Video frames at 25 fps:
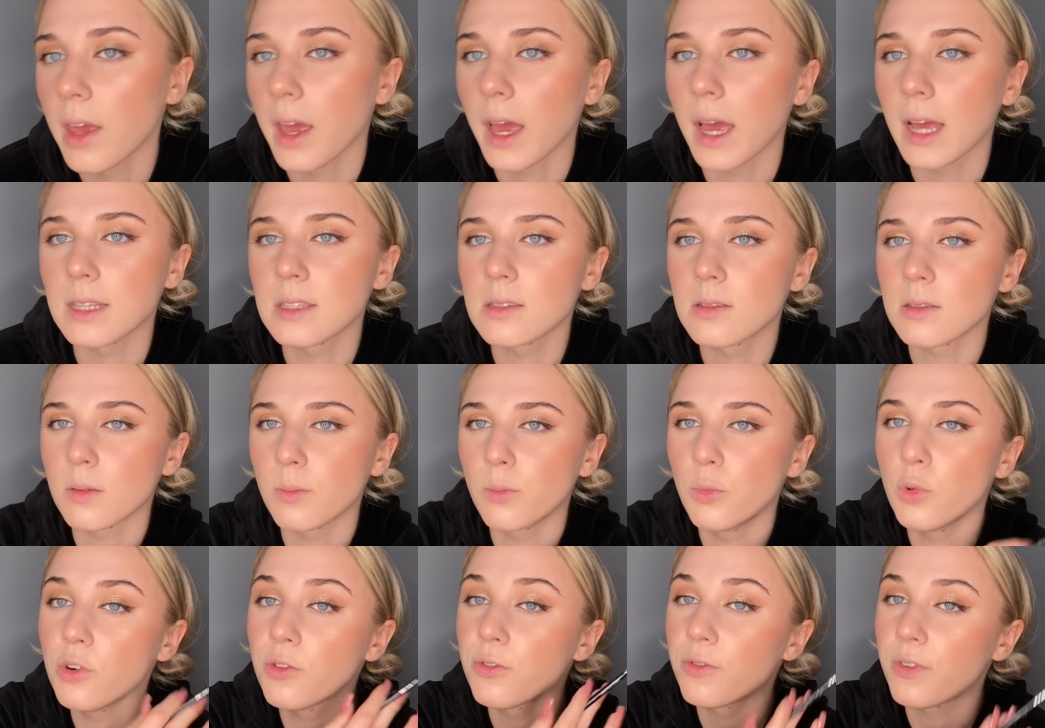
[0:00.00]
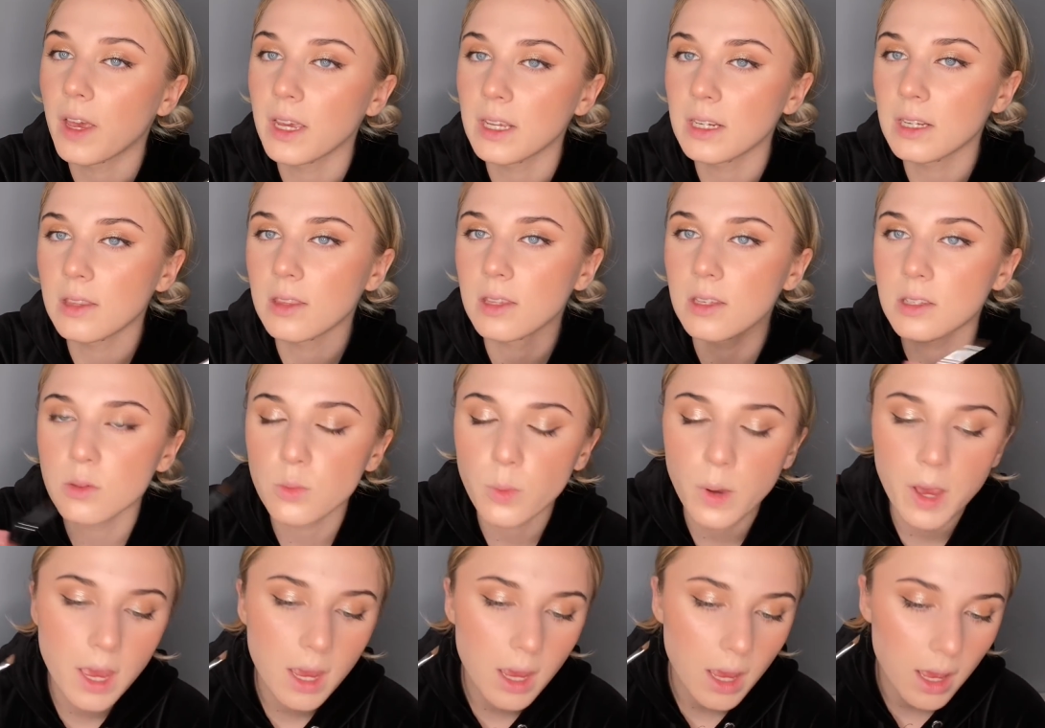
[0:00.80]
It's more faded this
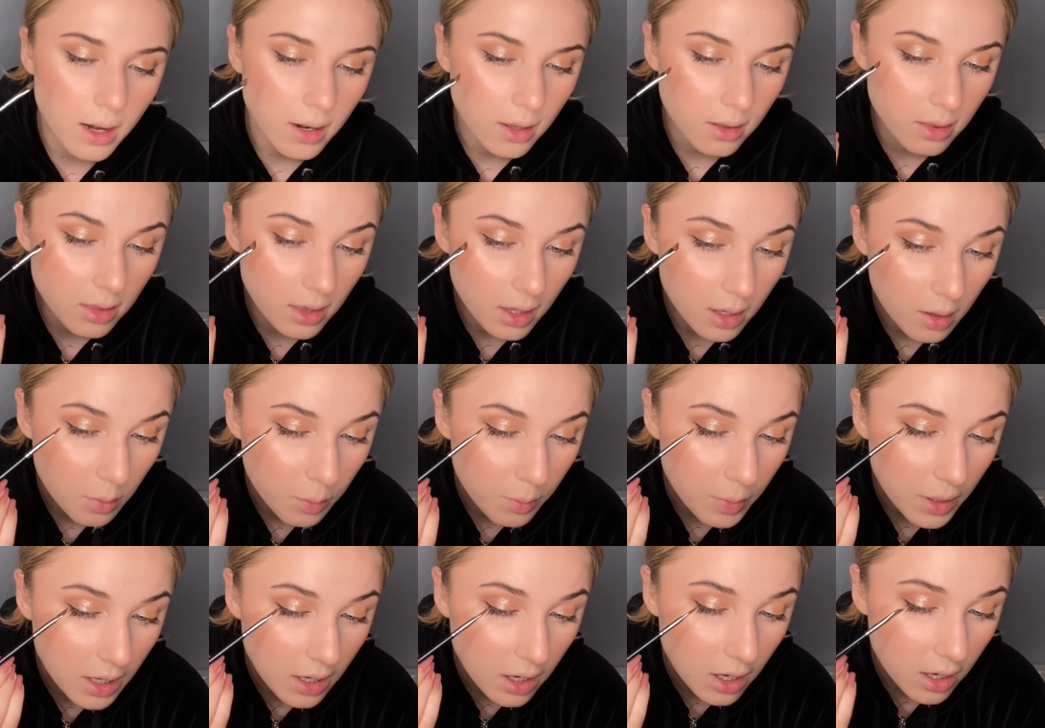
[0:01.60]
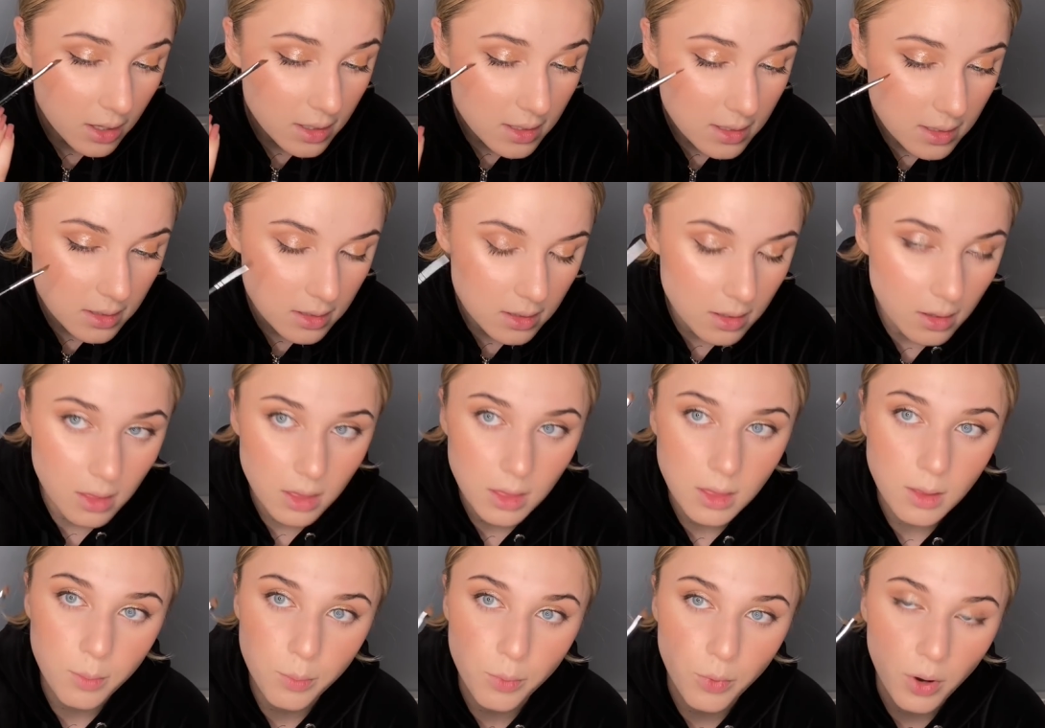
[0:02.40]
way and I think because
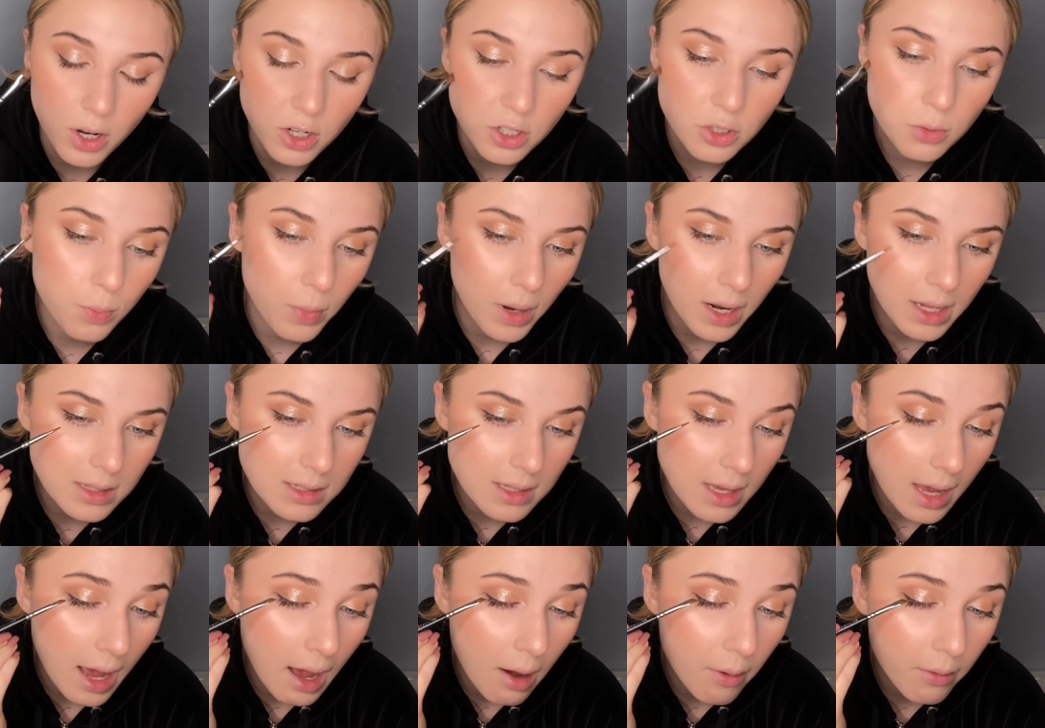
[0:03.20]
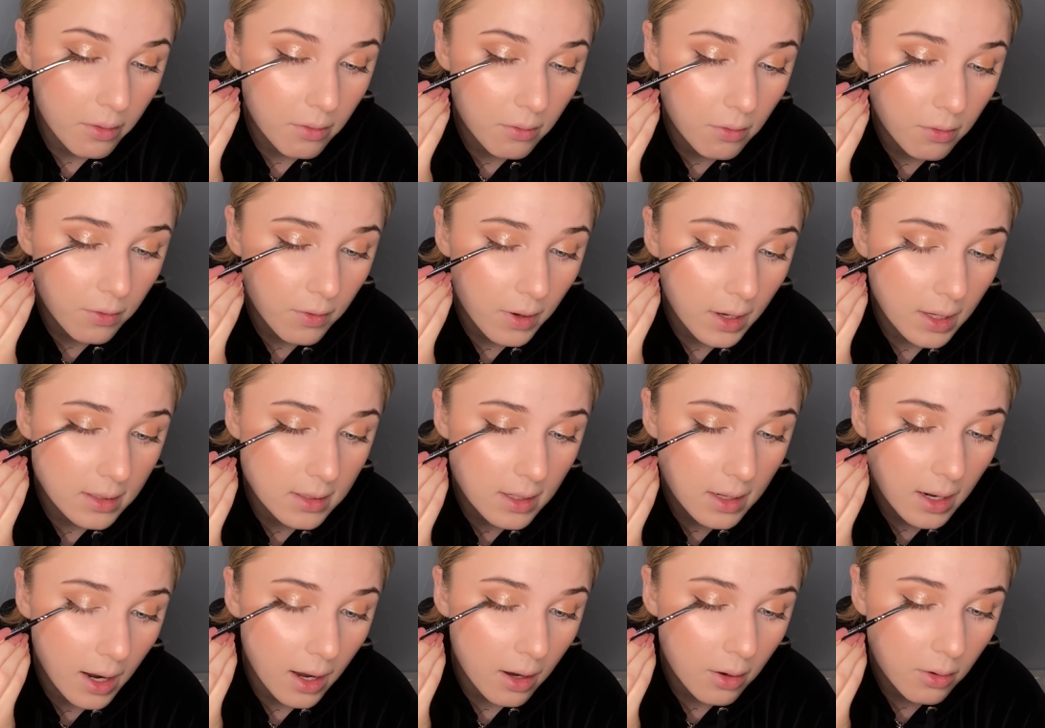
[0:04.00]
the brush blends it out and fades
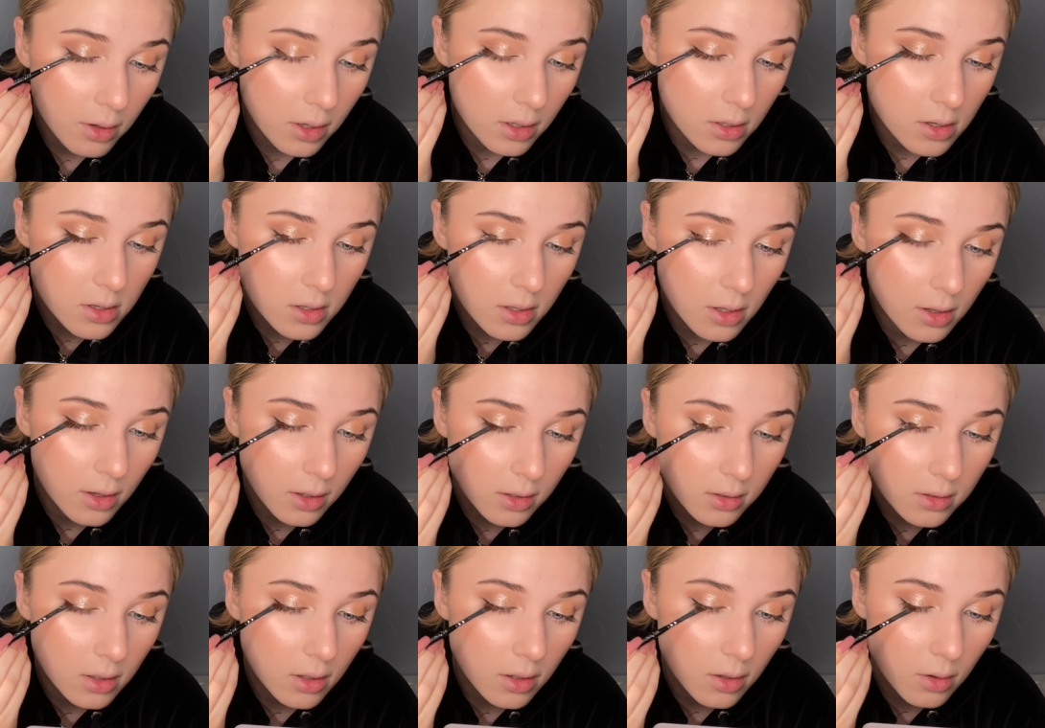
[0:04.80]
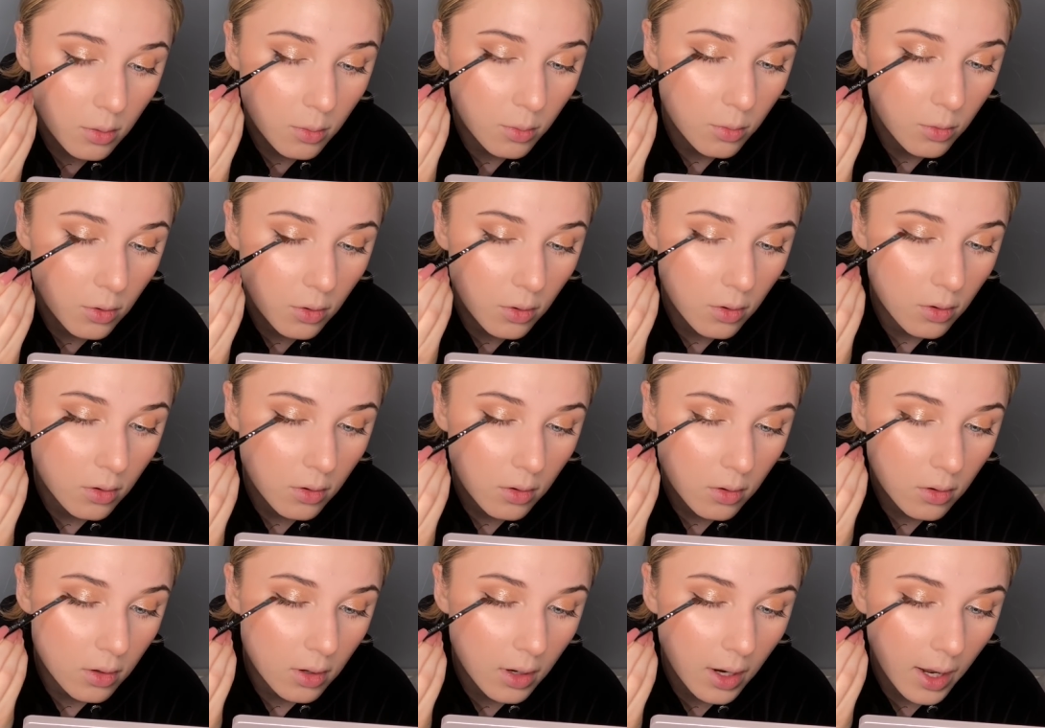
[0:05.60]
it out, it just looks a little more
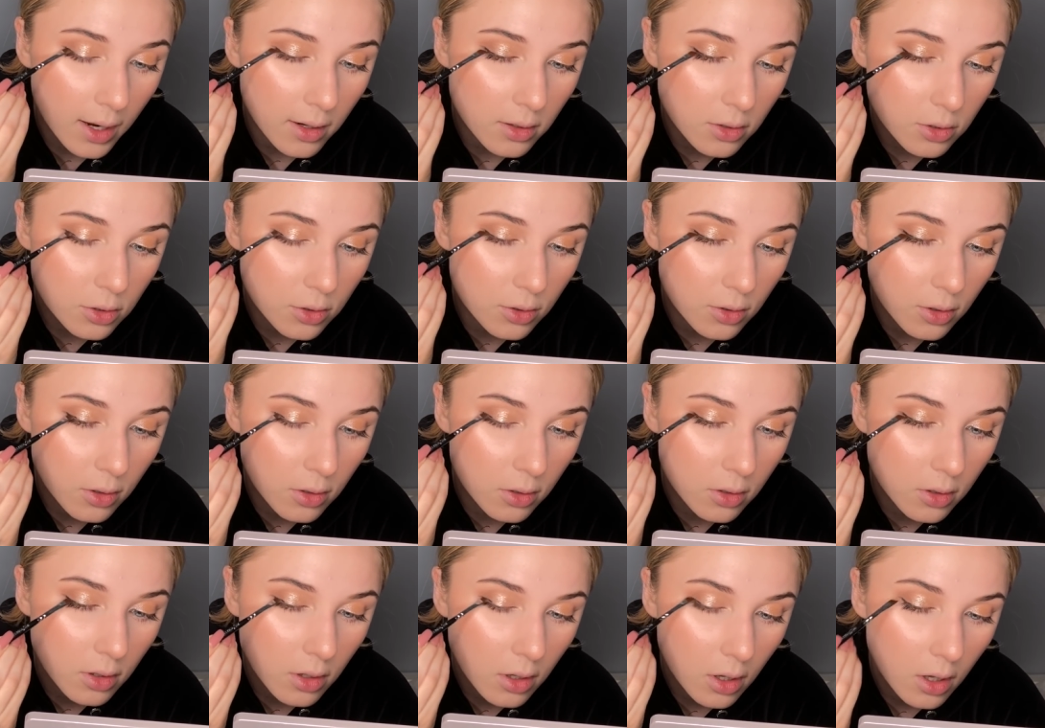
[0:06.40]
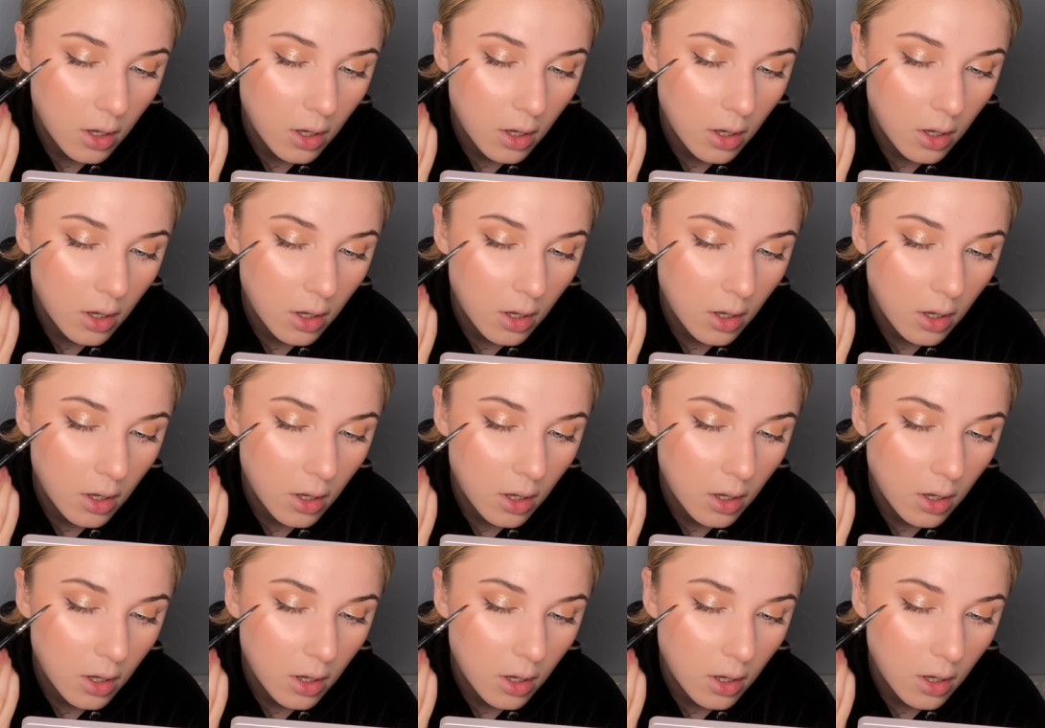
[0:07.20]
natural